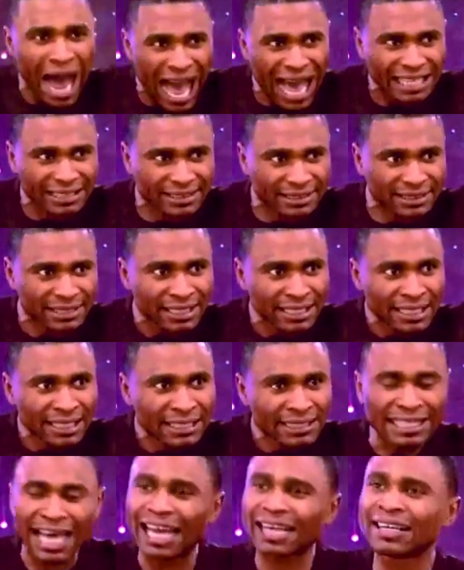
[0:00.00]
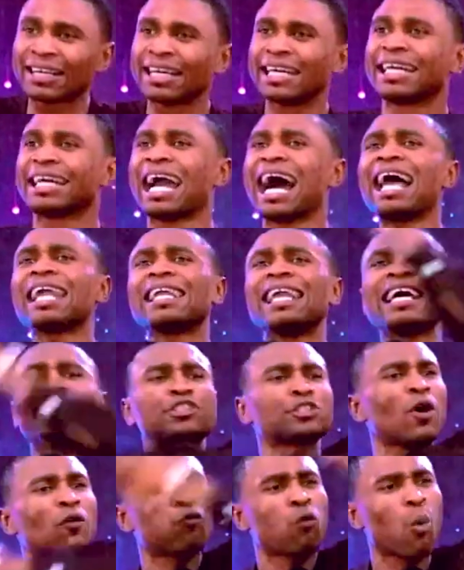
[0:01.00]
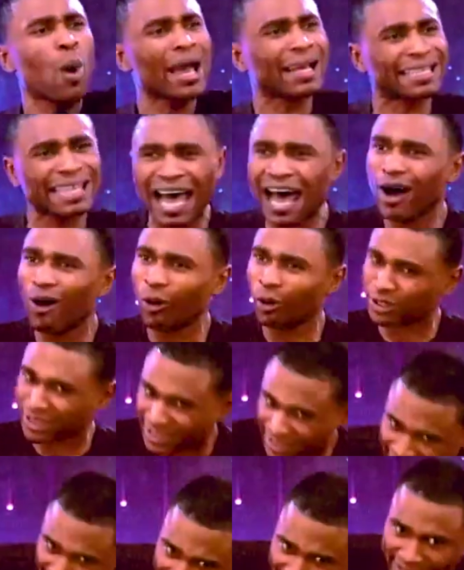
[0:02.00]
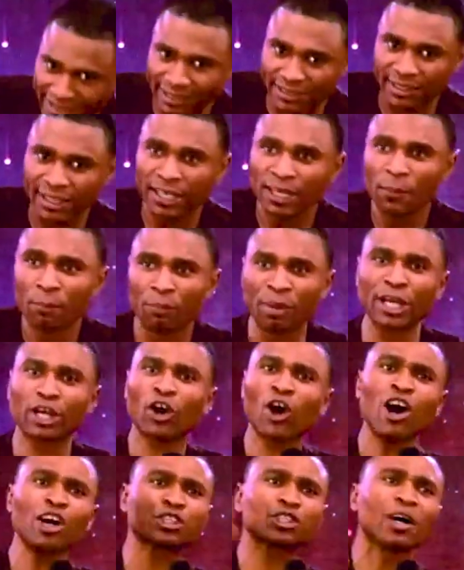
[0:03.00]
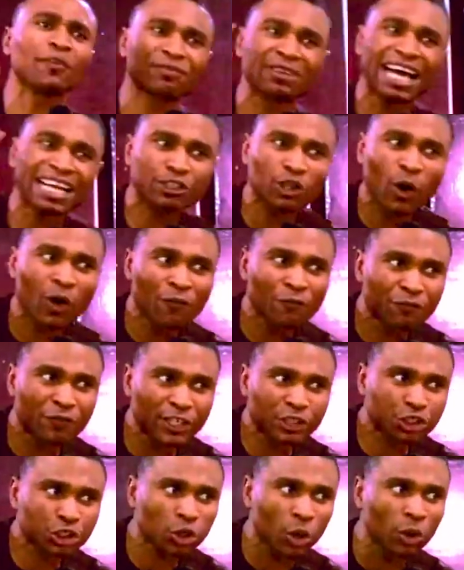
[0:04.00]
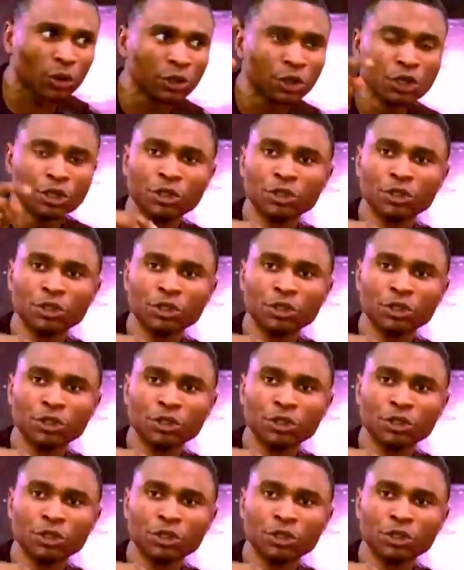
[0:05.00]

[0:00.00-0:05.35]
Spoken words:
heart, that regardless of weather or season, because of that conviction,